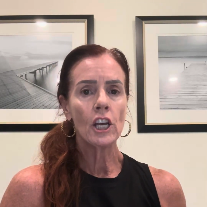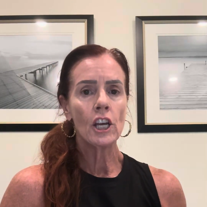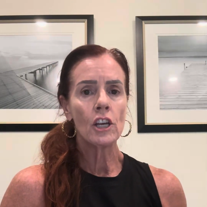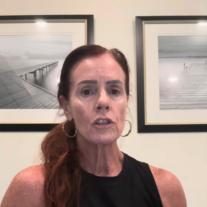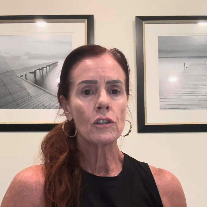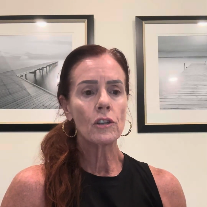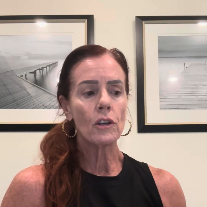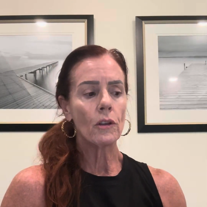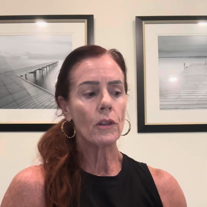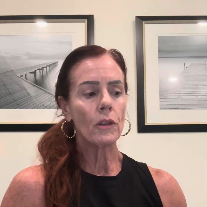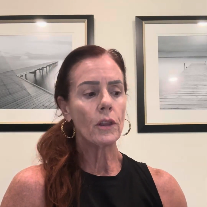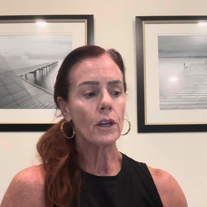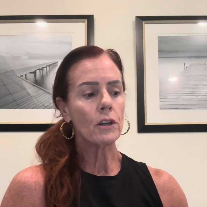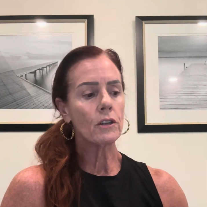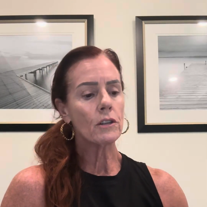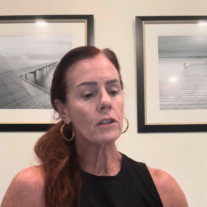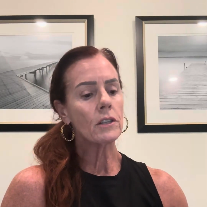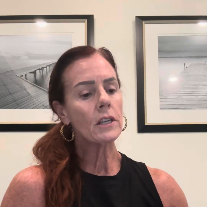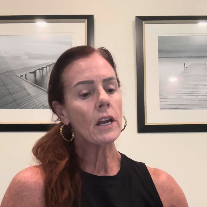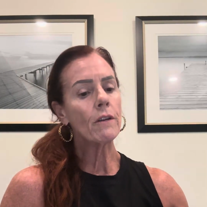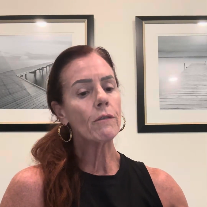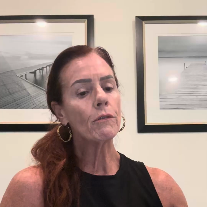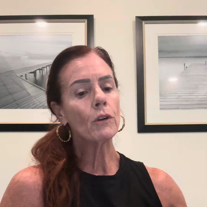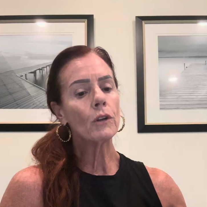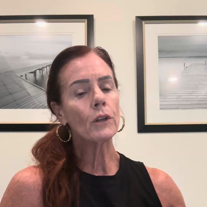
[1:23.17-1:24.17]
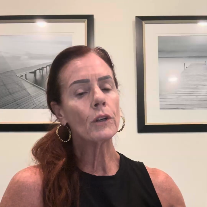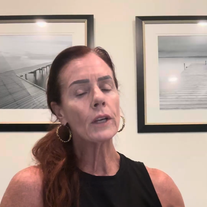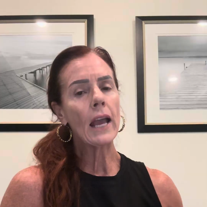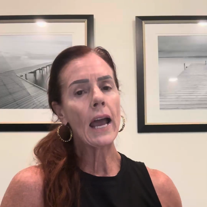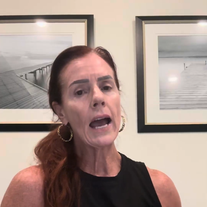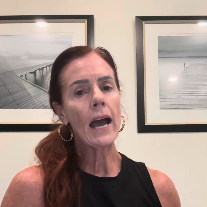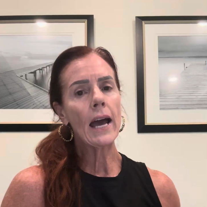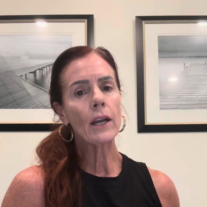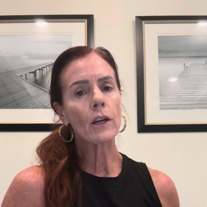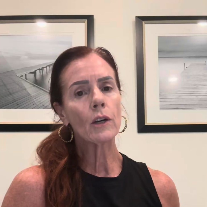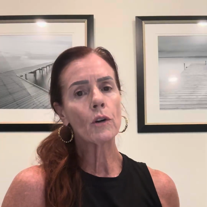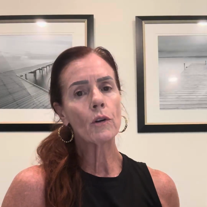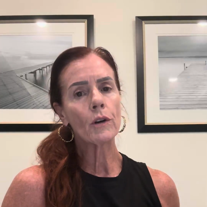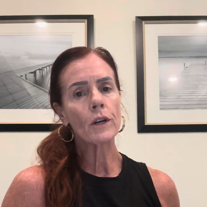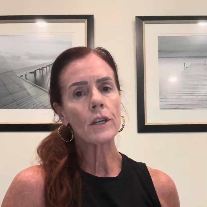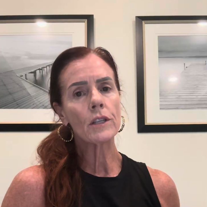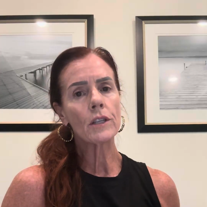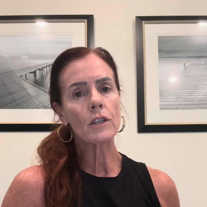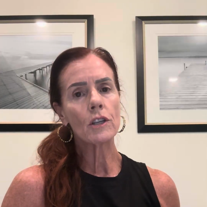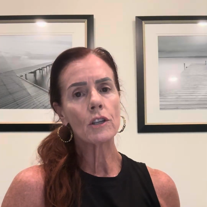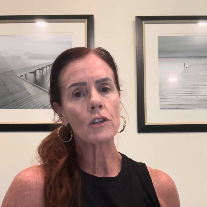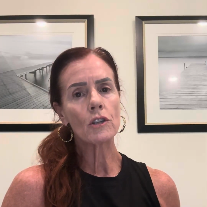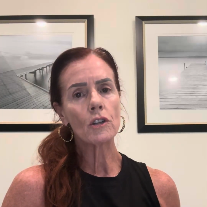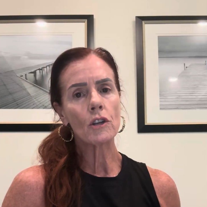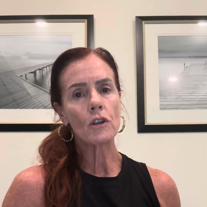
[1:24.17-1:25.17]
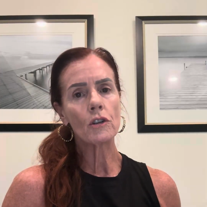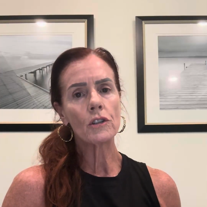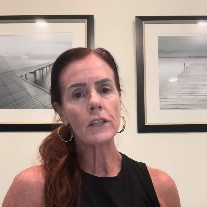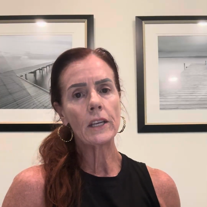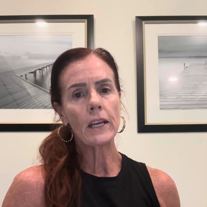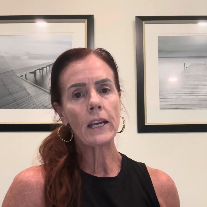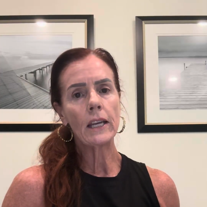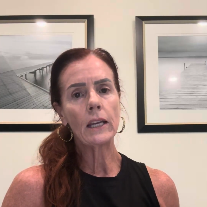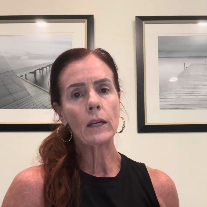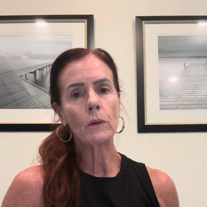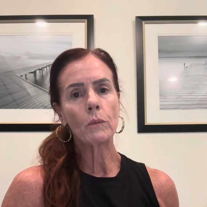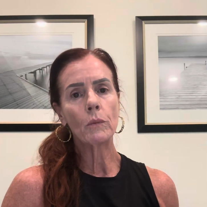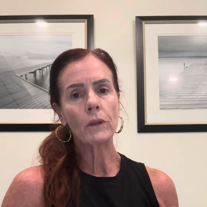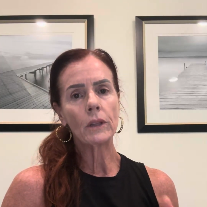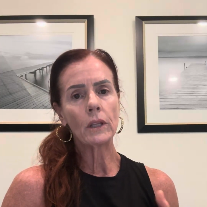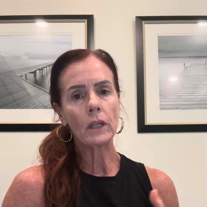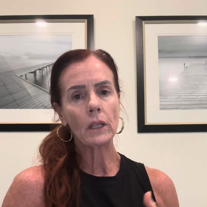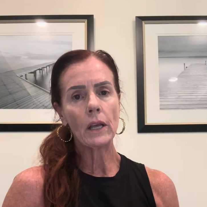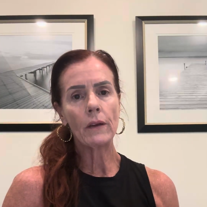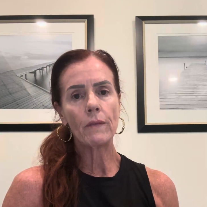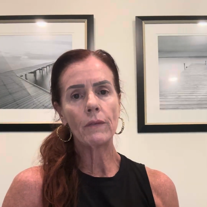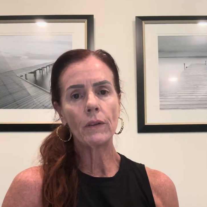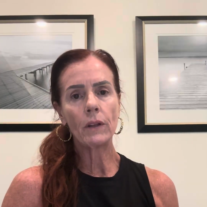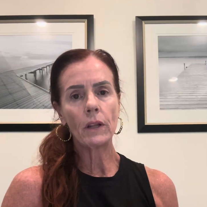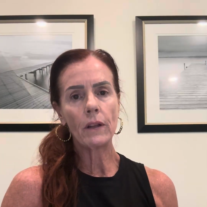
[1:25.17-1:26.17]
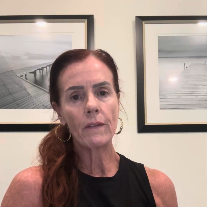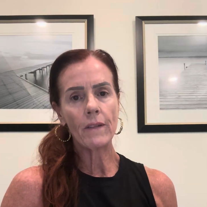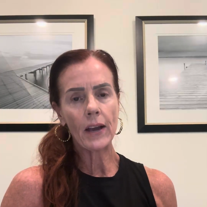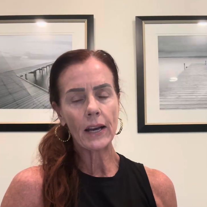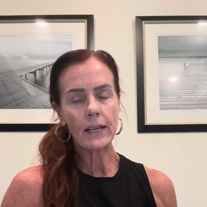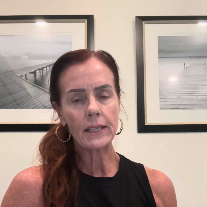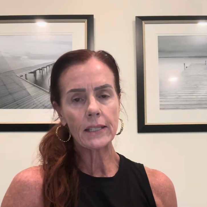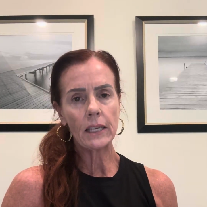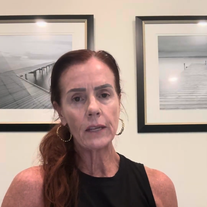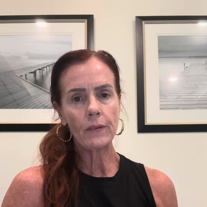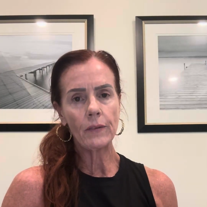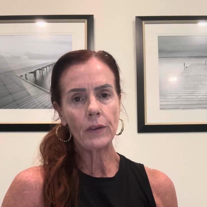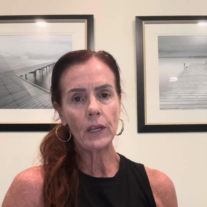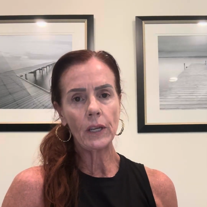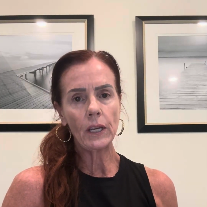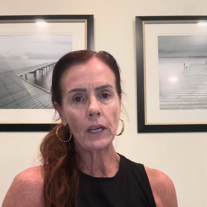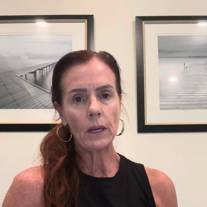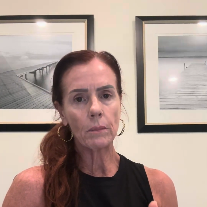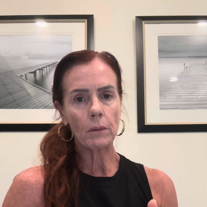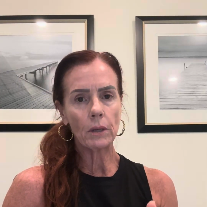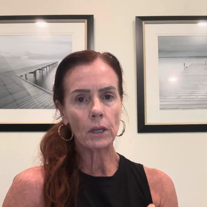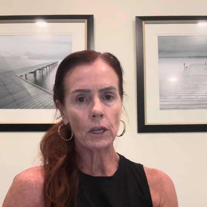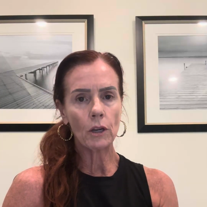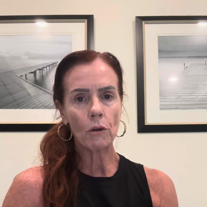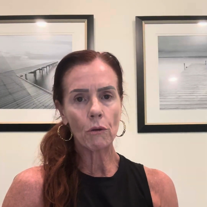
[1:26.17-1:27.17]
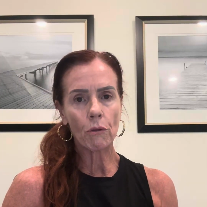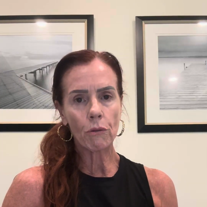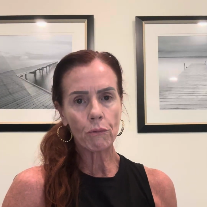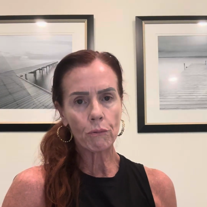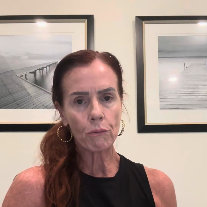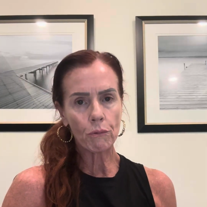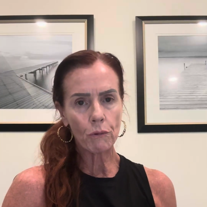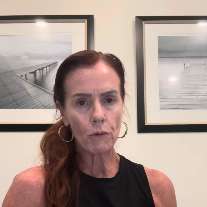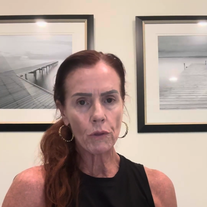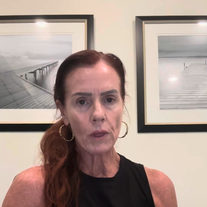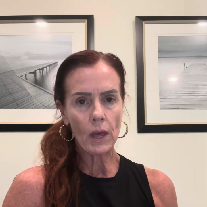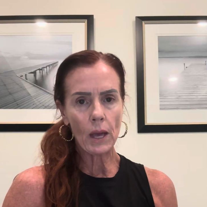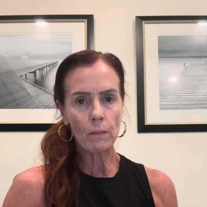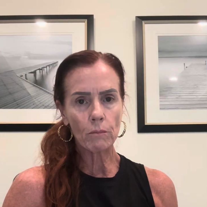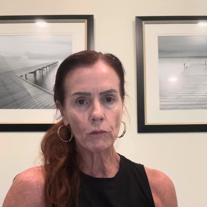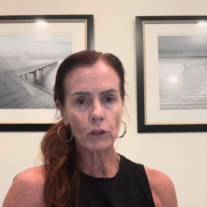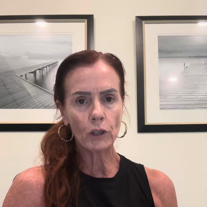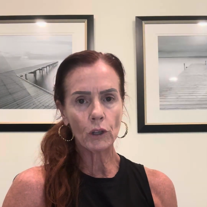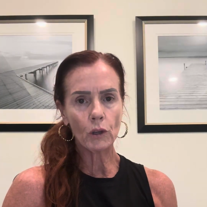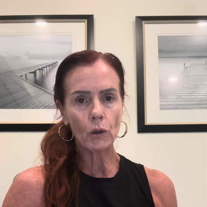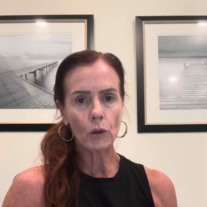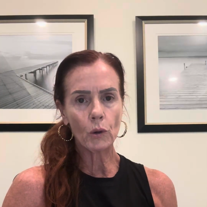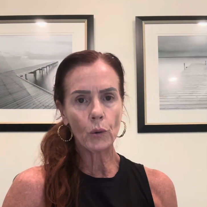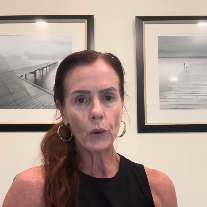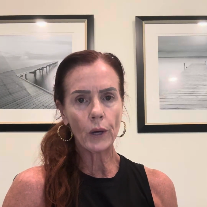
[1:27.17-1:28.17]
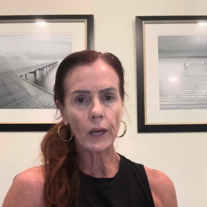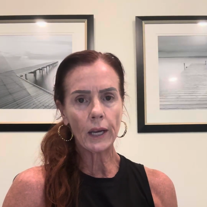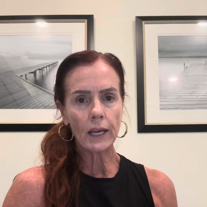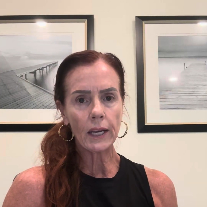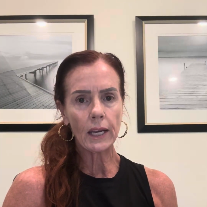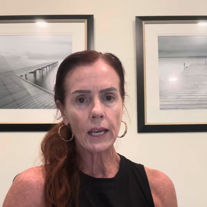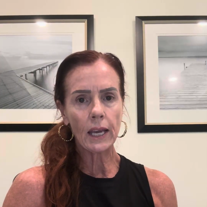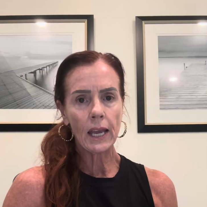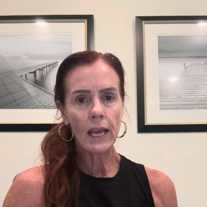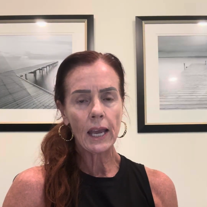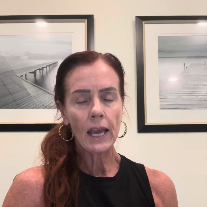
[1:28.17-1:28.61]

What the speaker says: So there's several categories associated with the level of activity. I'm going to go through them real quick.